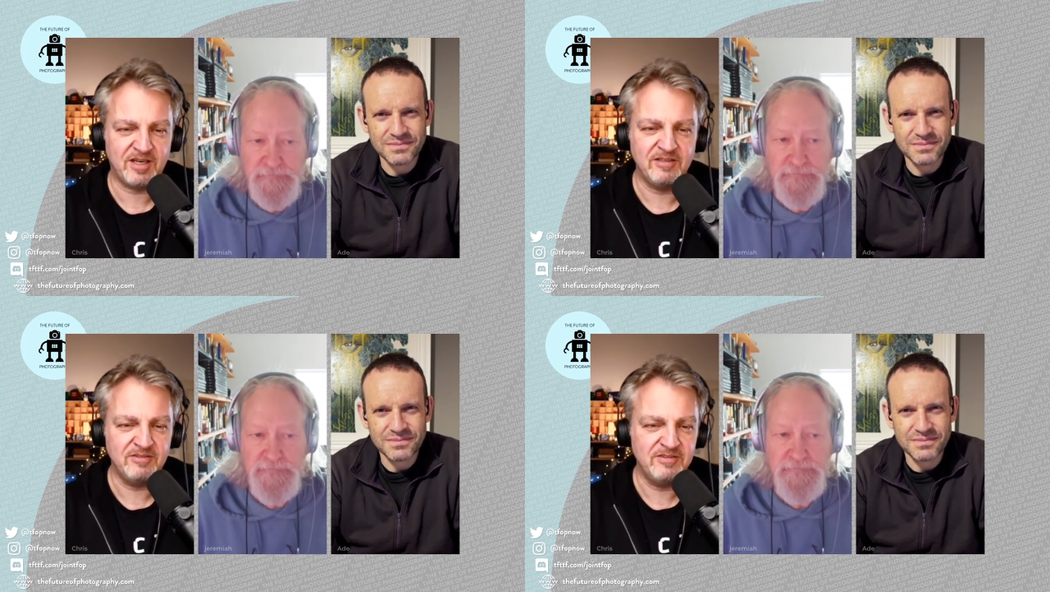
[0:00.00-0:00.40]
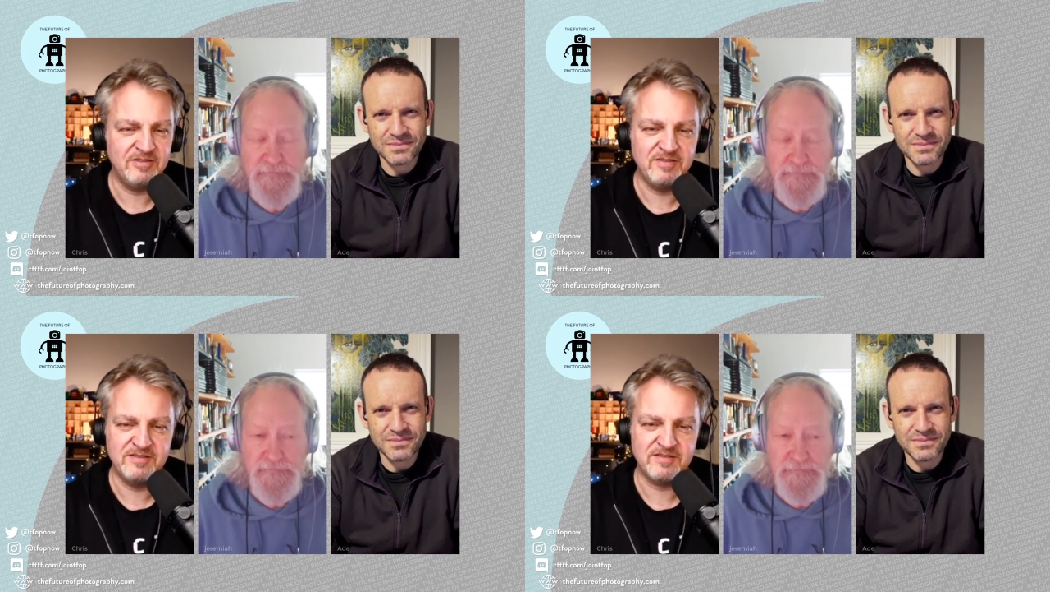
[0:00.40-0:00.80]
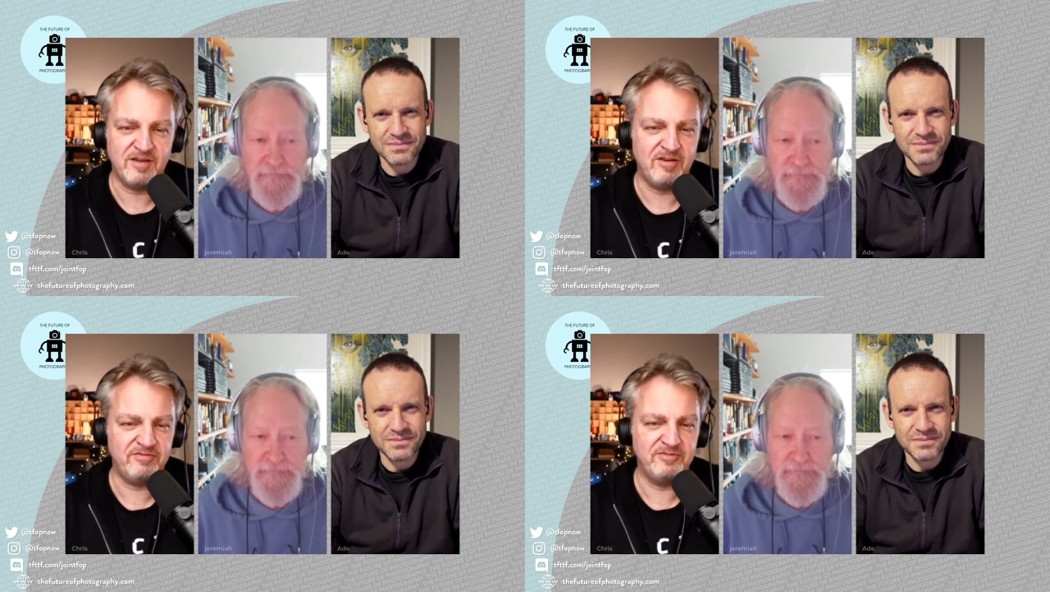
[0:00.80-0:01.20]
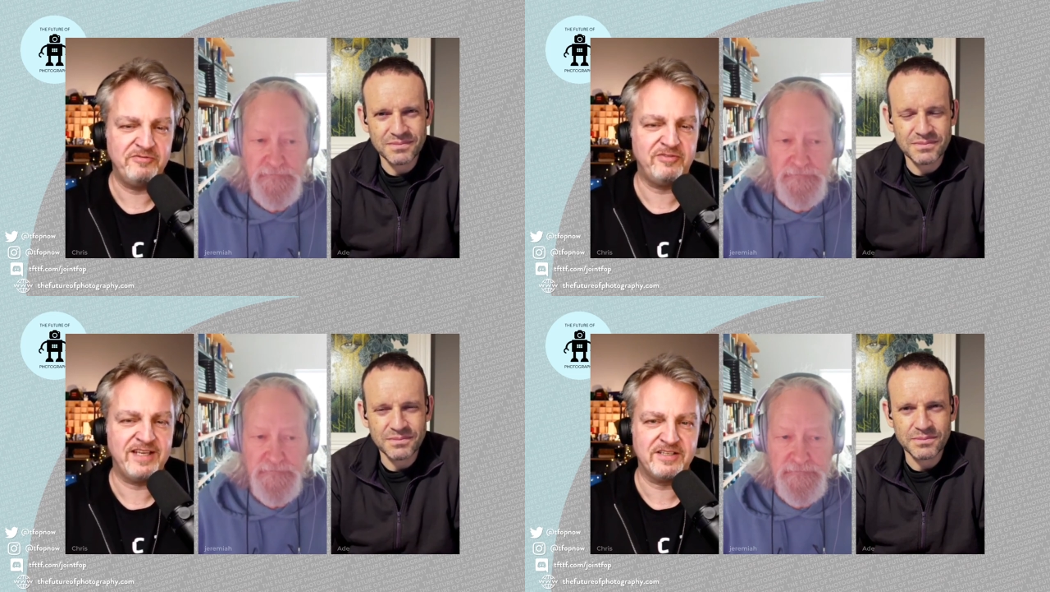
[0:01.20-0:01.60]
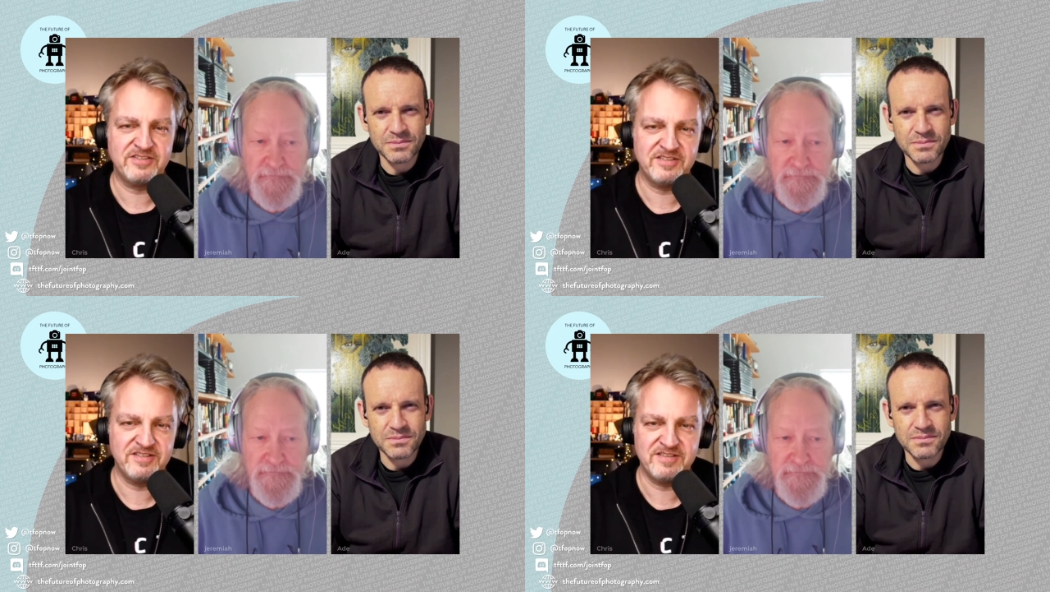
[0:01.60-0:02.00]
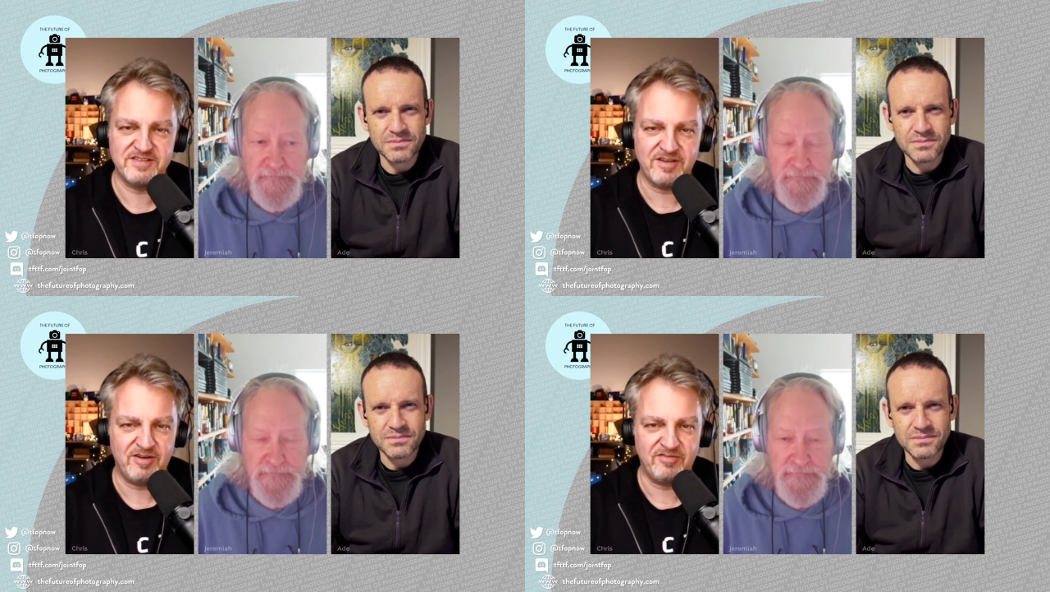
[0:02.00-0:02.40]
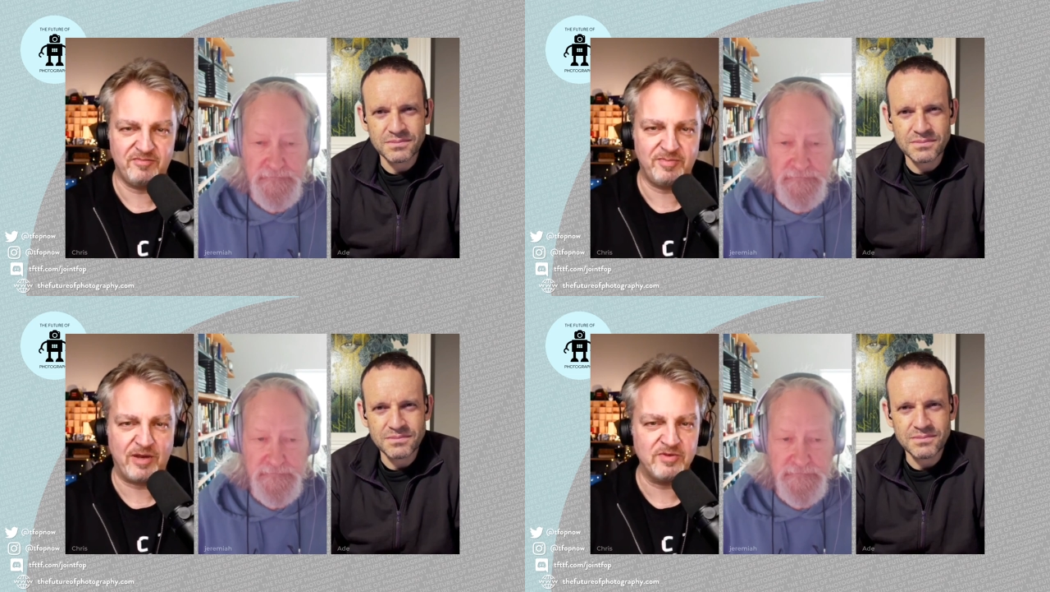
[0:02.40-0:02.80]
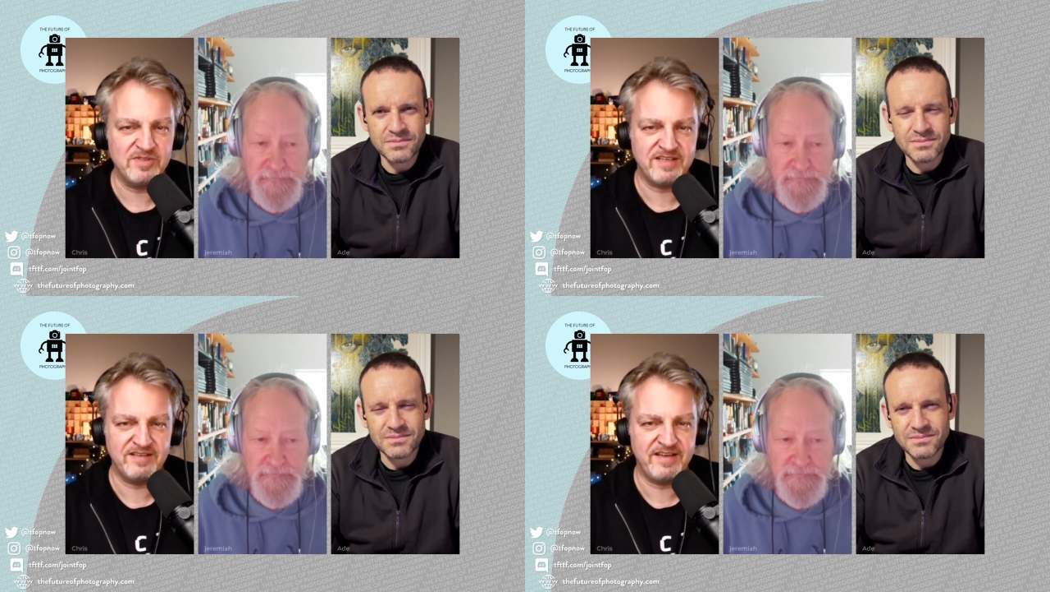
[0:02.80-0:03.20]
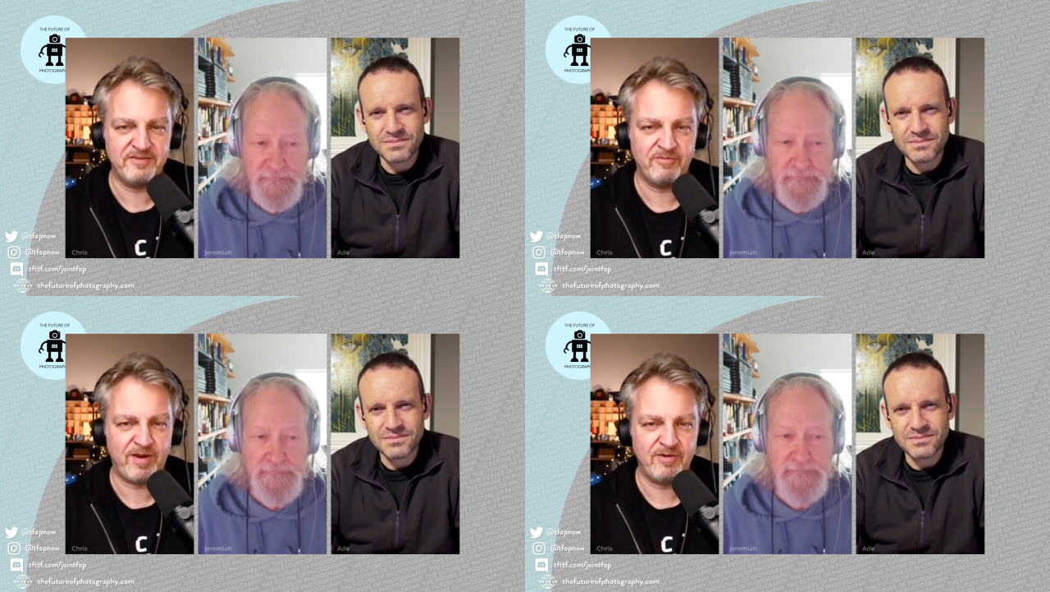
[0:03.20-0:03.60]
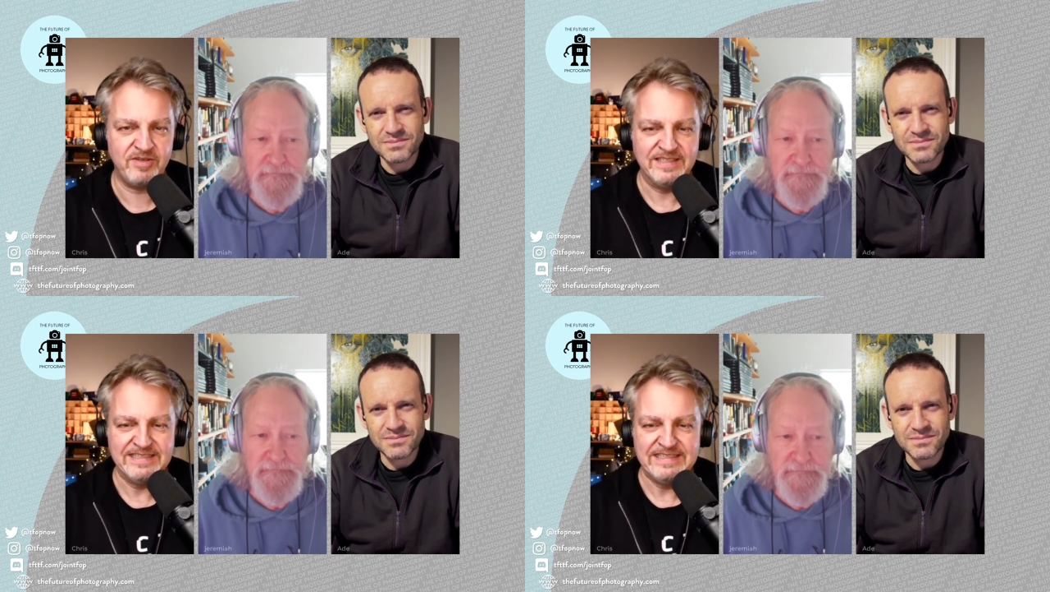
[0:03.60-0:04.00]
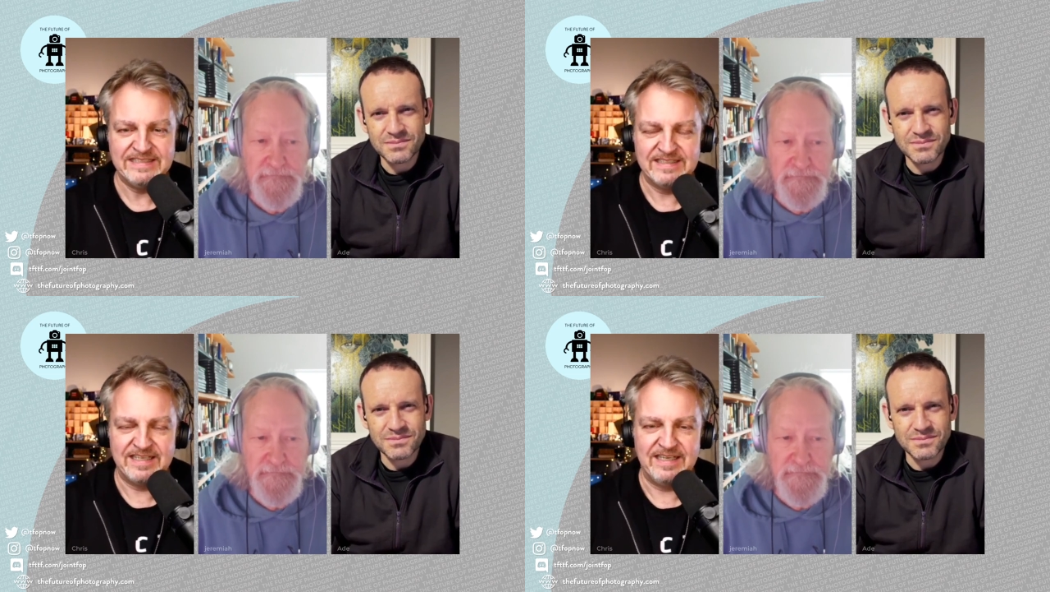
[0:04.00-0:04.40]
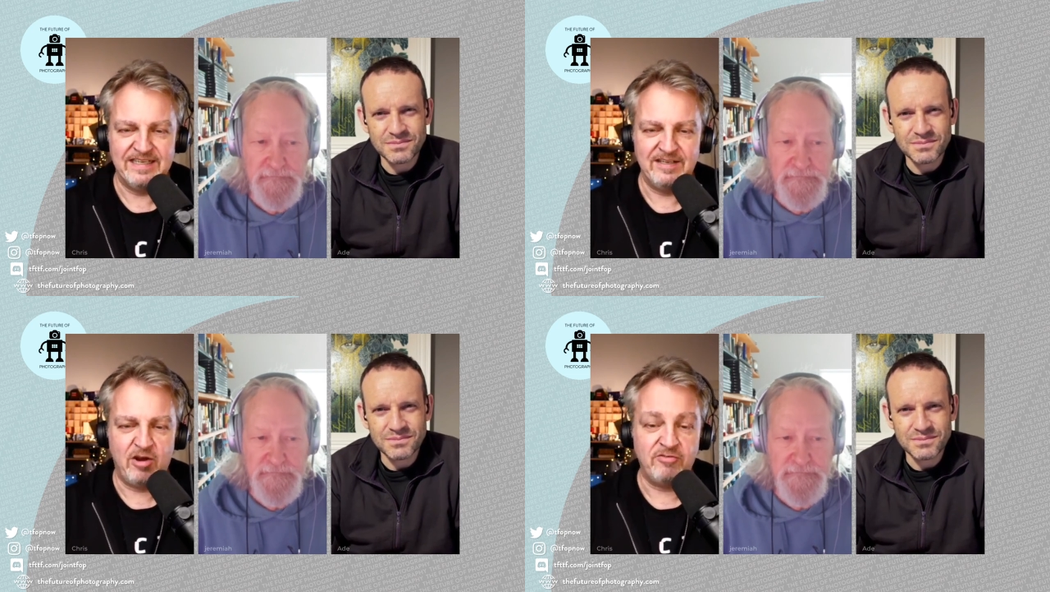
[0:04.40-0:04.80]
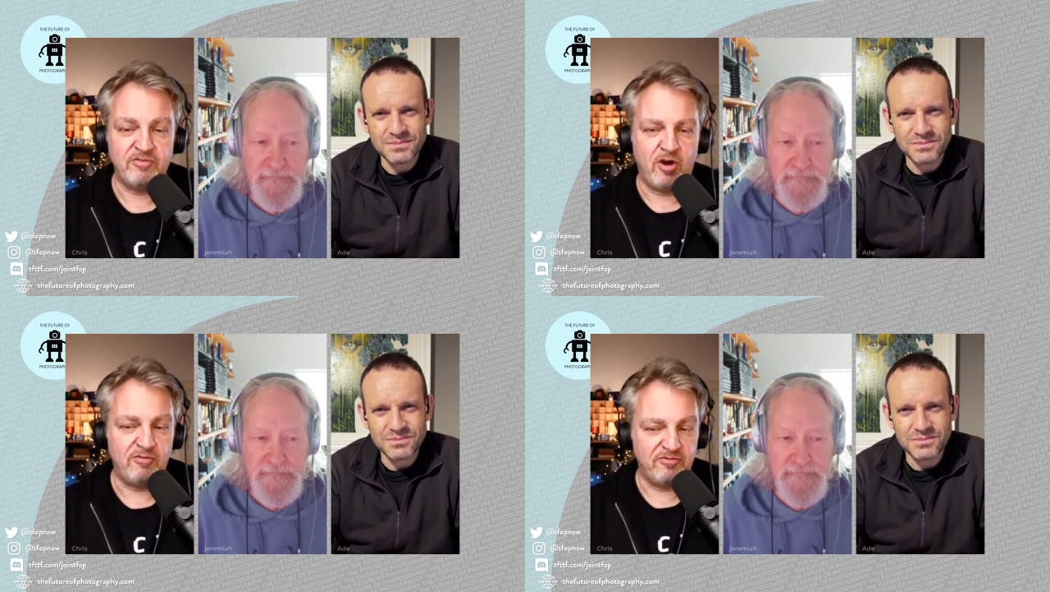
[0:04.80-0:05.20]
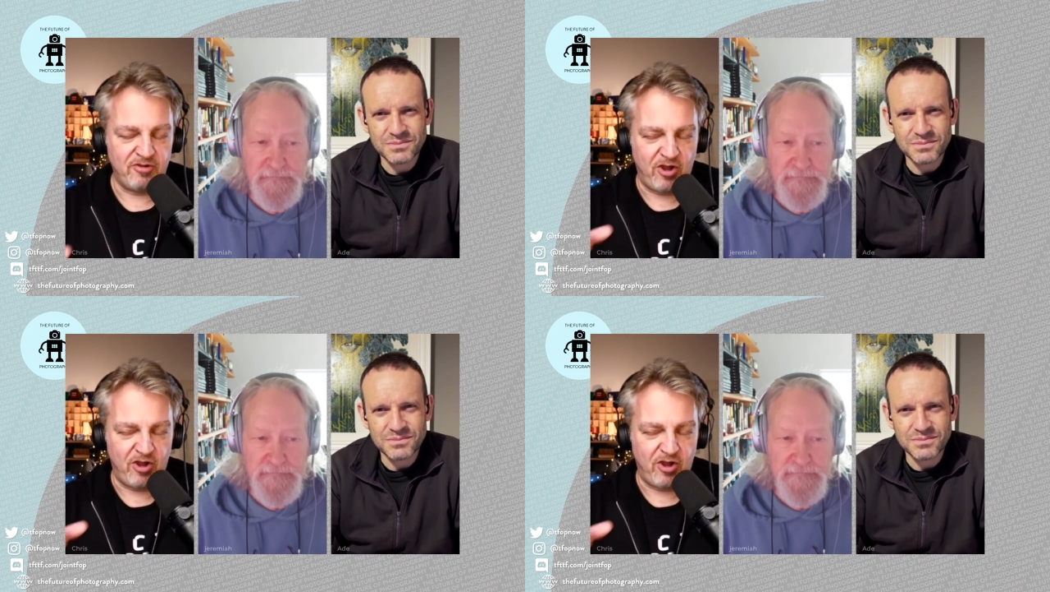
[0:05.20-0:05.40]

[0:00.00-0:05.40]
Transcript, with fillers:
Speaker 1: colors, of reflections, of bouncing light around, of